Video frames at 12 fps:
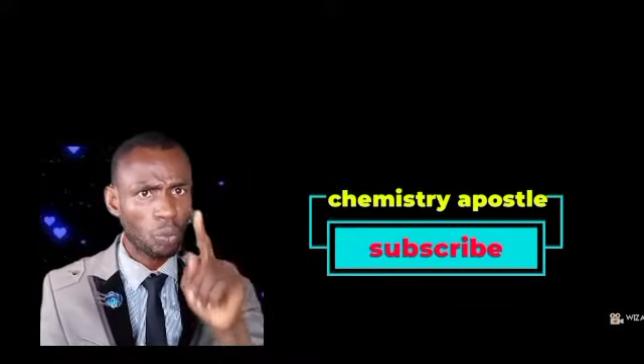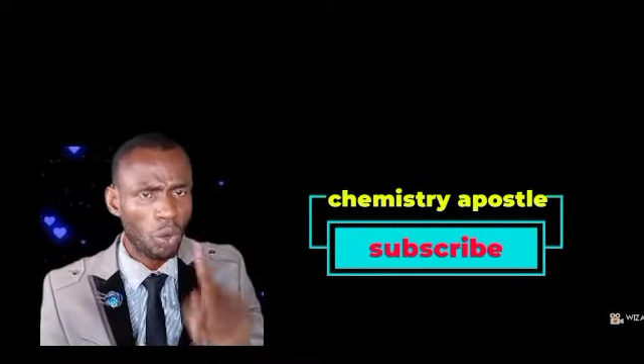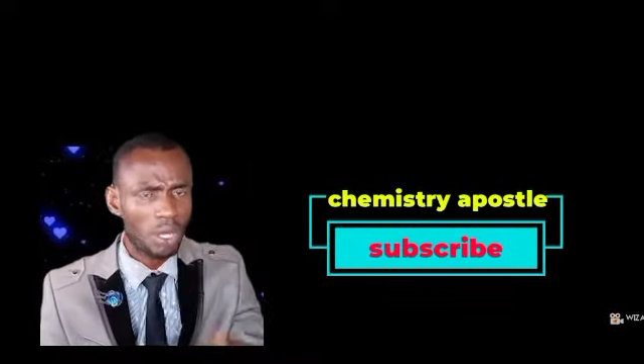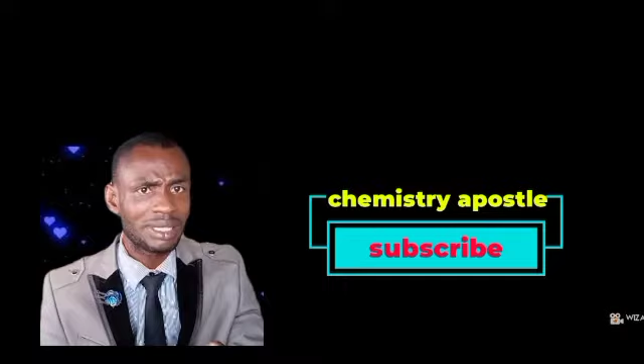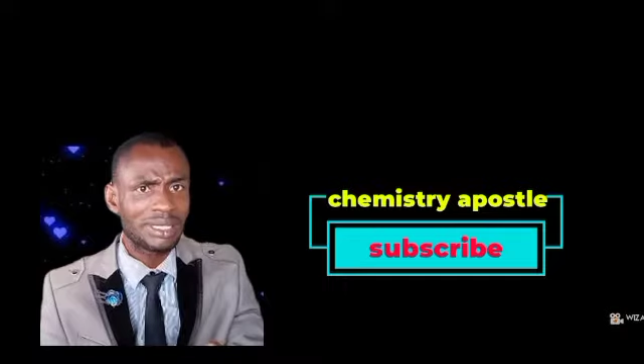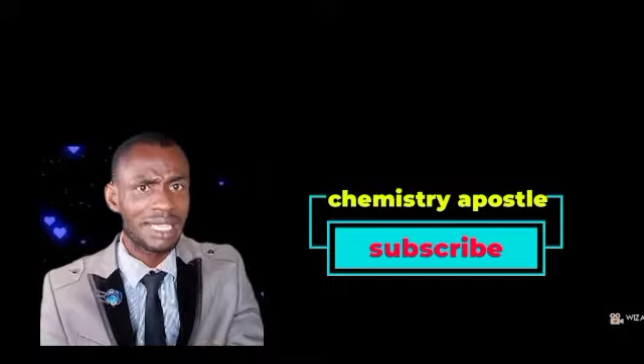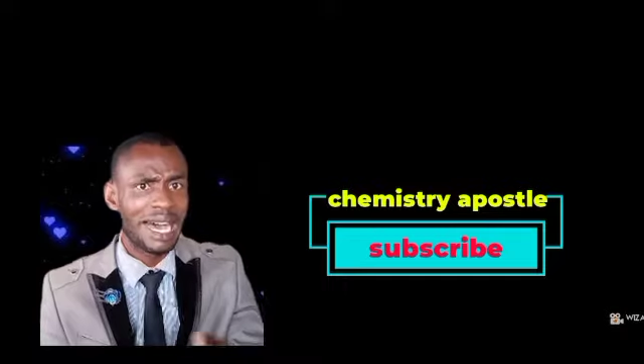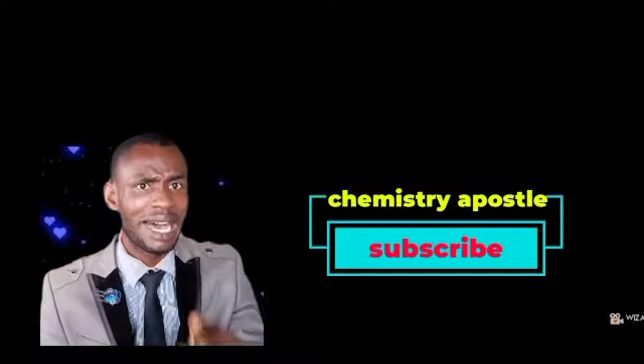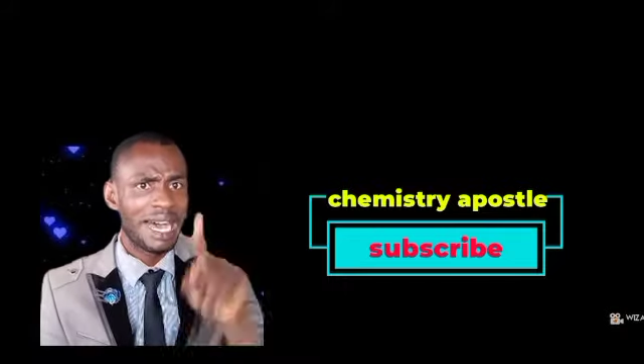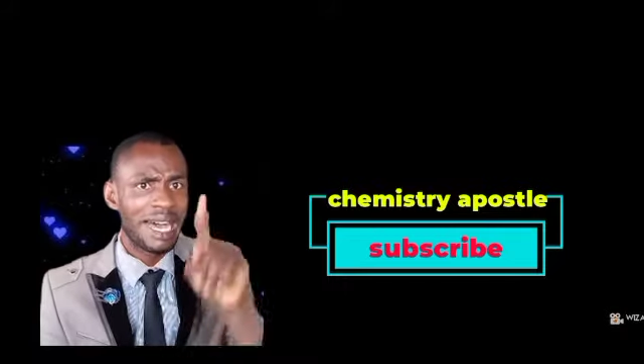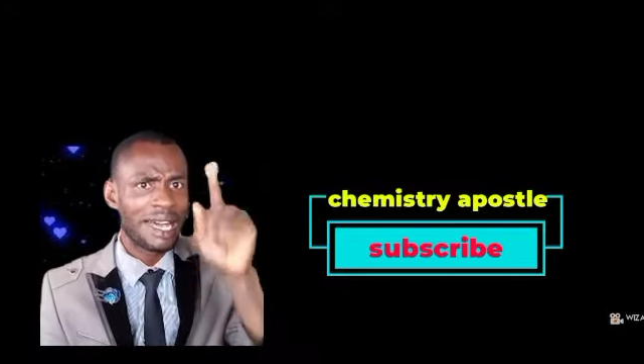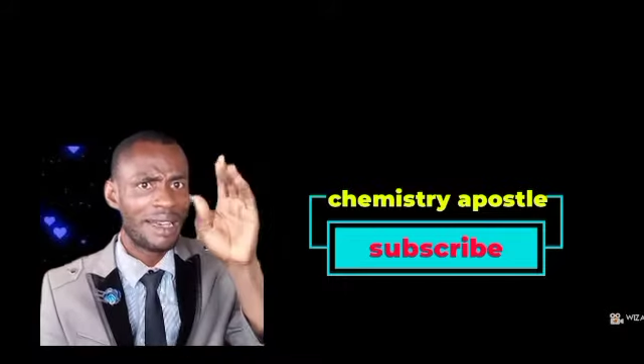
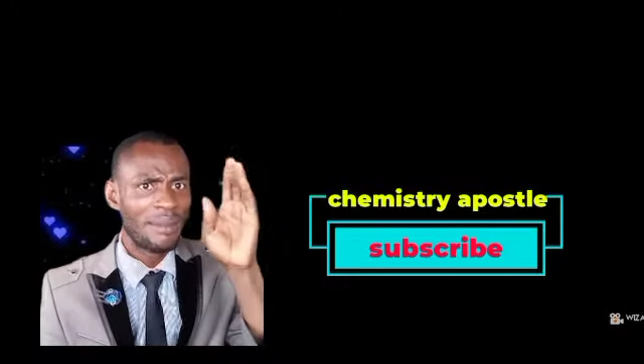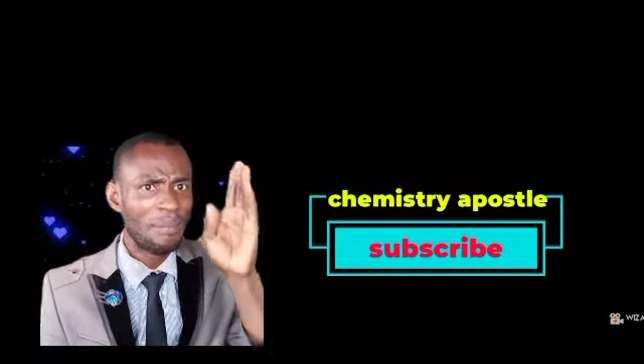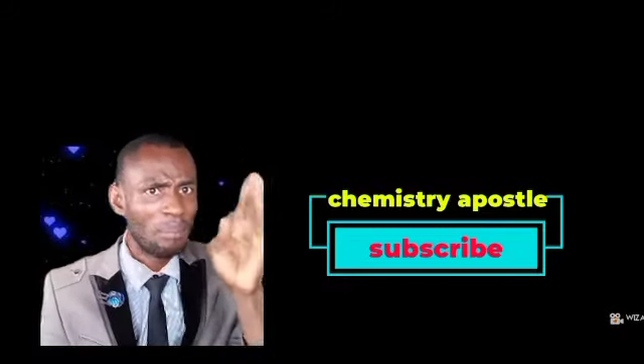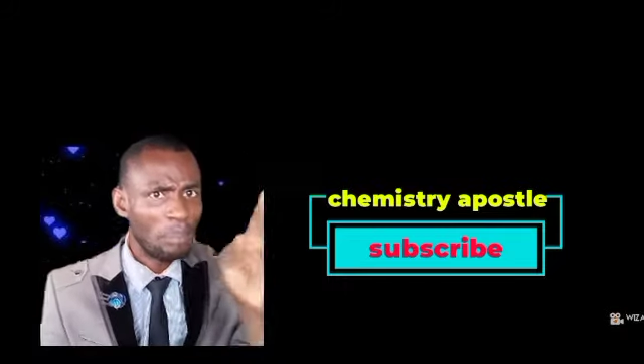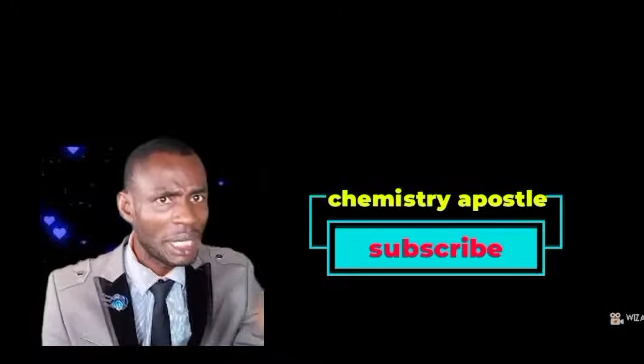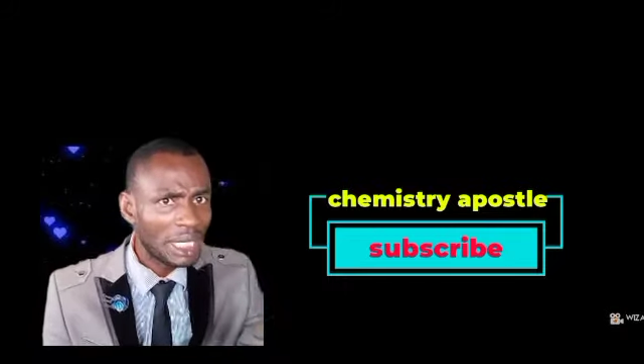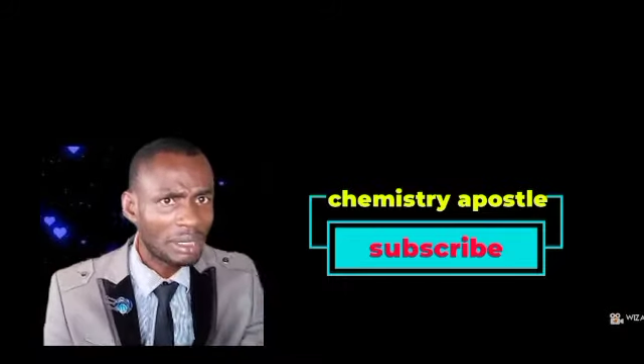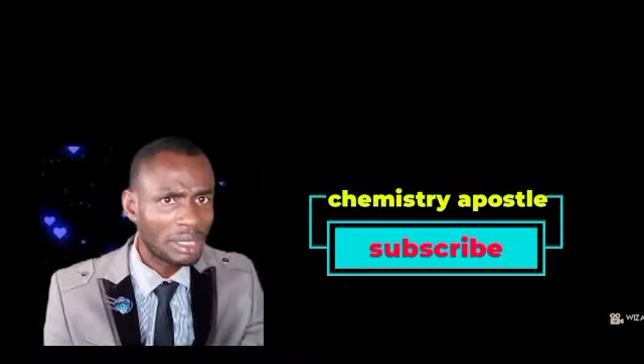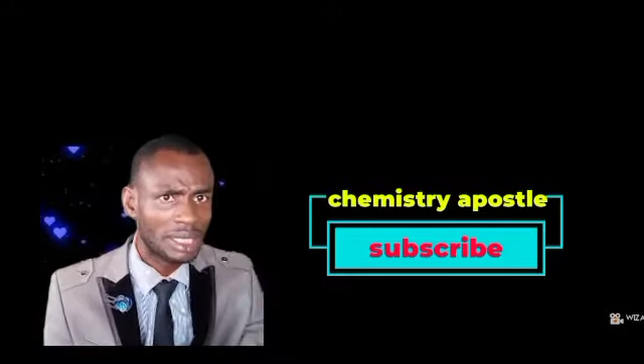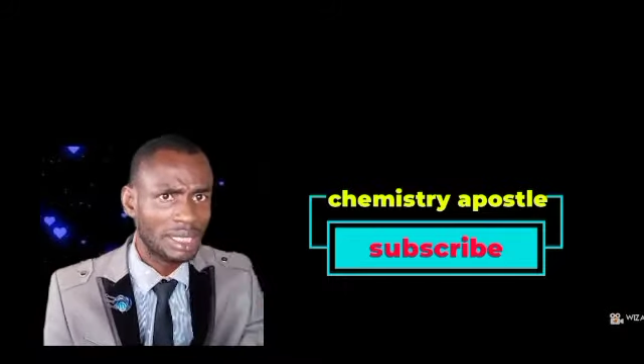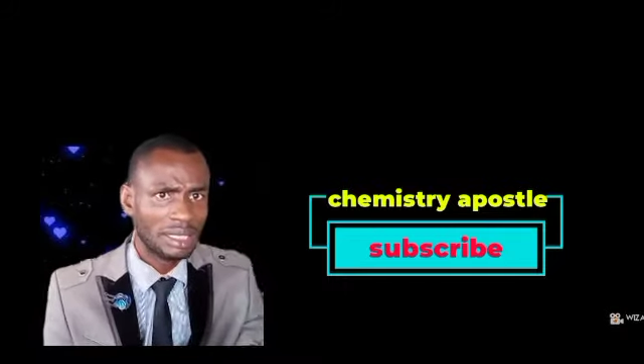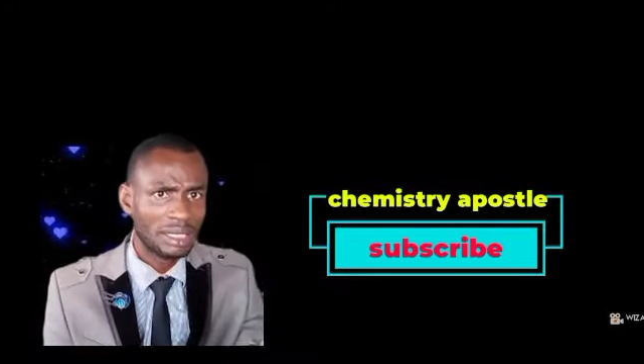water
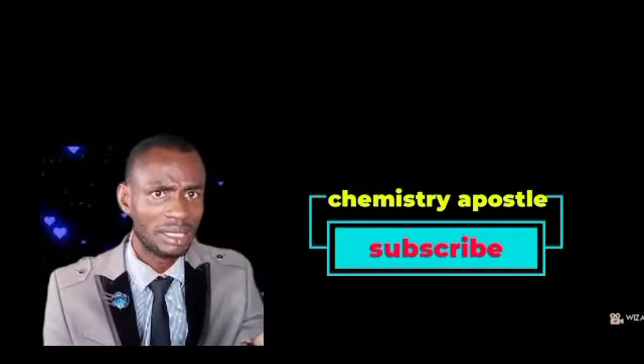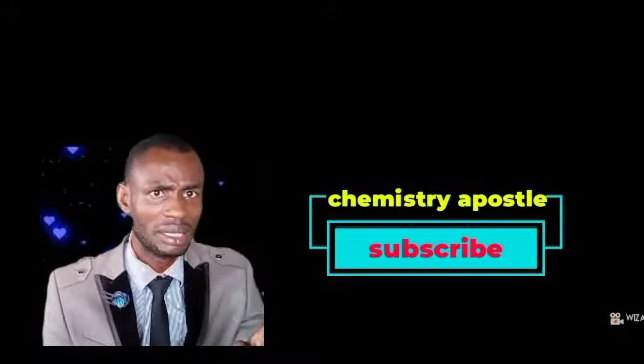milky,